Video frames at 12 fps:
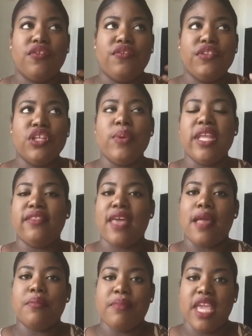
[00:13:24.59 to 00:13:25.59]
fluid
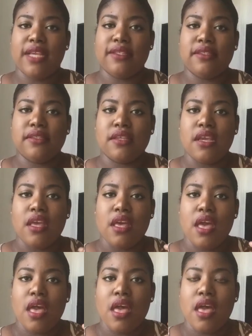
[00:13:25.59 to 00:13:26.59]
that makes
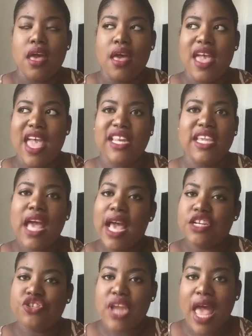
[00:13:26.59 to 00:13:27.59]
any
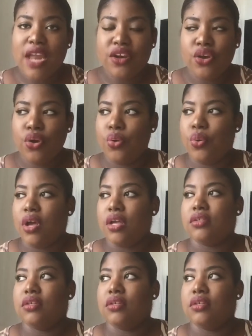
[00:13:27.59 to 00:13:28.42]
eyeshadow